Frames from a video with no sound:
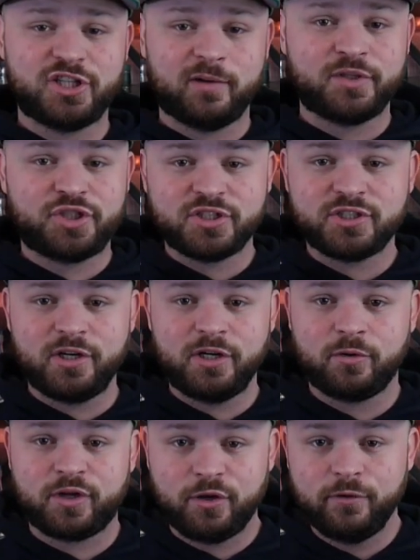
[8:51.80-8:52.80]
gentlemen, just so you
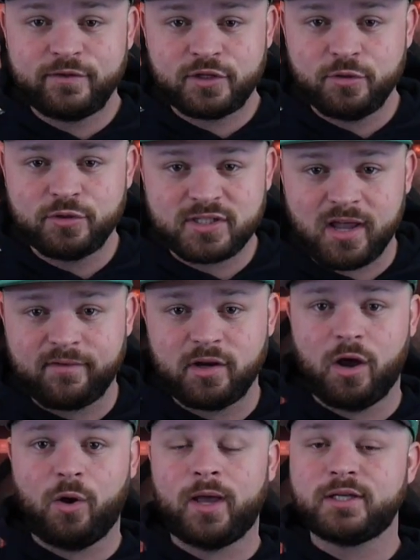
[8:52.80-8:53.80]
know, Give 270
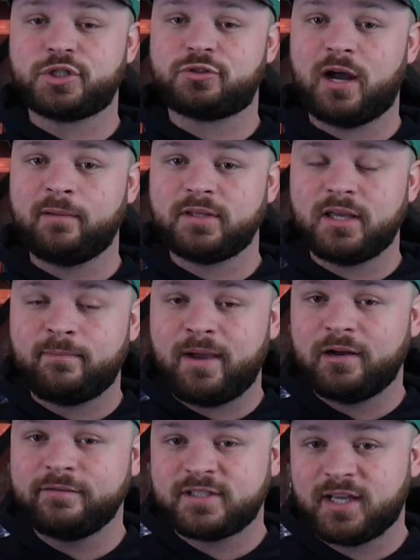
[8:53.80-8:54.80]
has dropped the
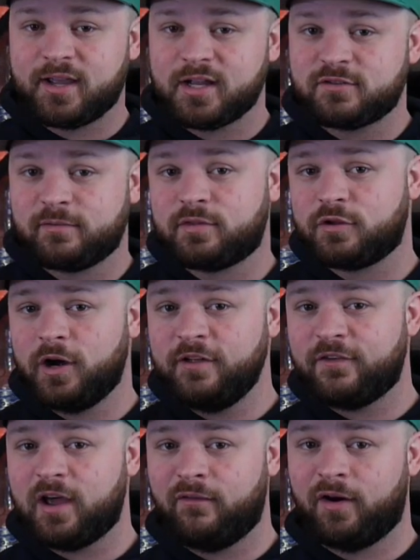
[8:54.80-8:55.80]
amount of tickets from
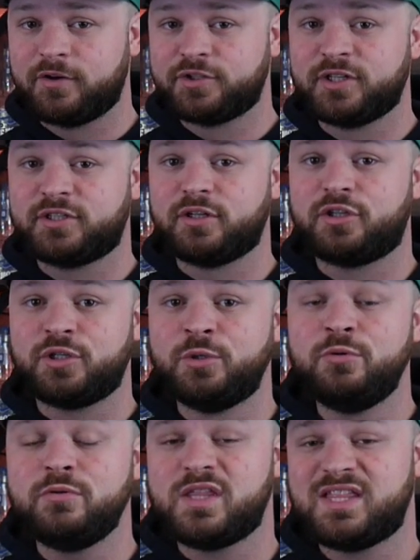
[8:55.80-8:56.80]
3,500 to
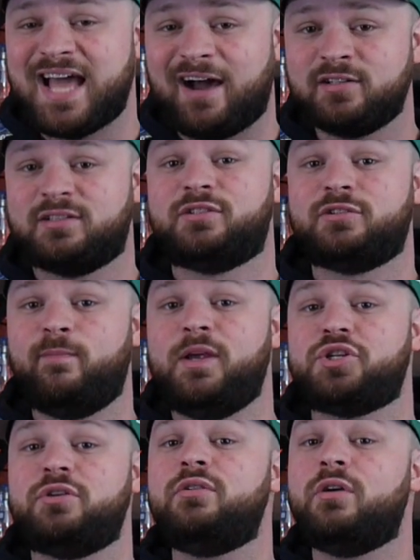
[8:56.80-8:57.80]
2,000. So
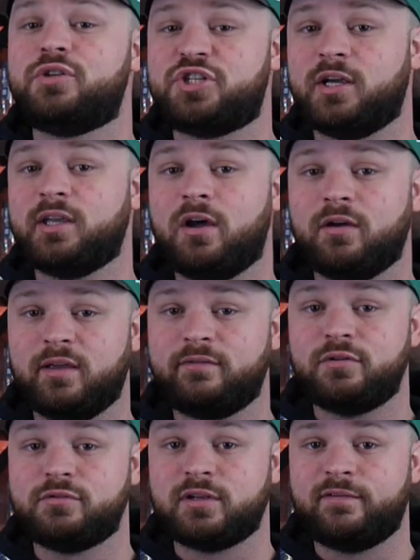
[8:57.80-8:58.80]
make sure you go check out Give
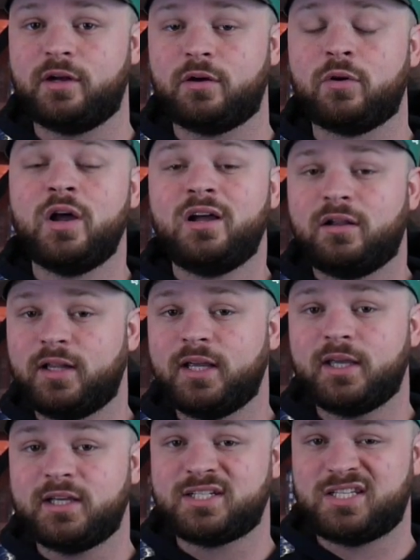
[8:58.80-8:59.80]
270. Link is